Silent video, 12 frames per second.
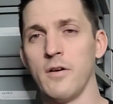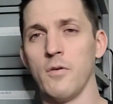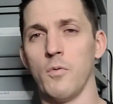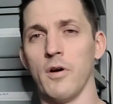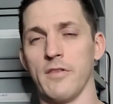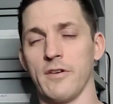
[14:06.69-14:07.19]

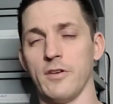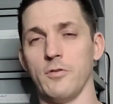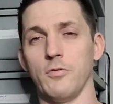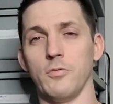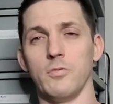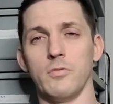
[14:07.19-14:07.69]
Whether
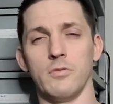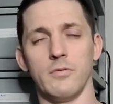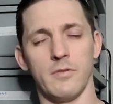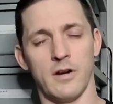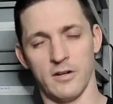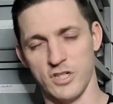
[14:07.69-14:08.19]
you
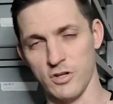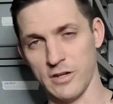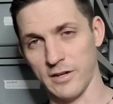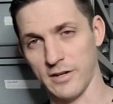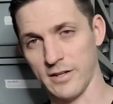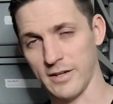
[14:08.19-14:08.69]
are
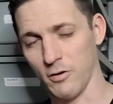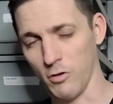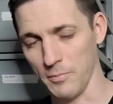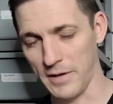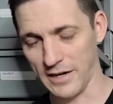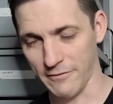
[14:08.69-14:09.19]
shooting to
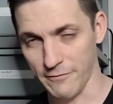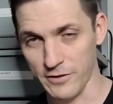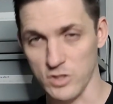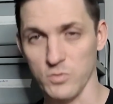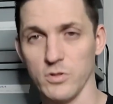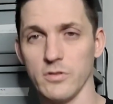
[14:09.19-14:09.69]
hold back
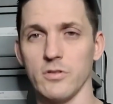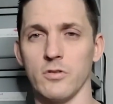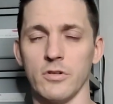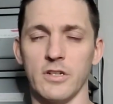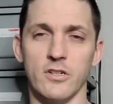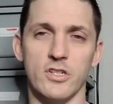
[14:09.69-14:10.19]
visuals
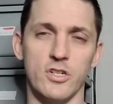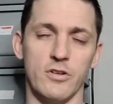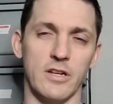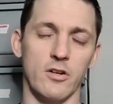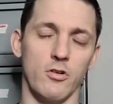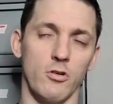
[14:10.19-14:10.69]
or you're
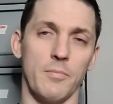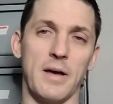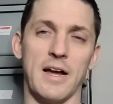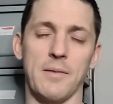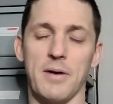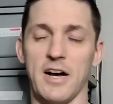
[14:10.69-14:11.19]
shooting to hold
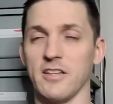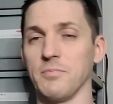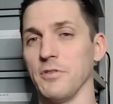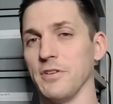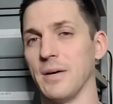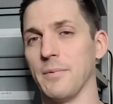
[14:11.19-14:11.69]
back
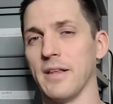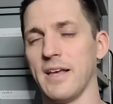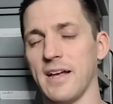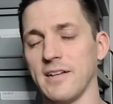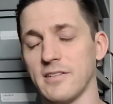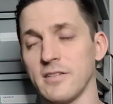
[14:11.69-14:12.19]
possible double
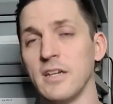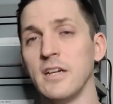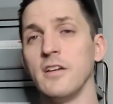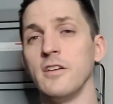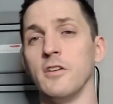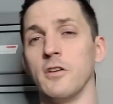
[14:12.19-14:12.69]
hets,
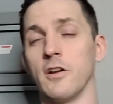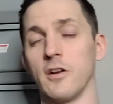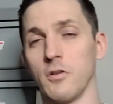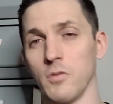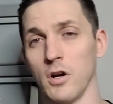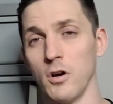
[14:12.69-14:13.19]
you're going to
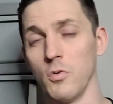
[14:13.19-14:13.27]
grow.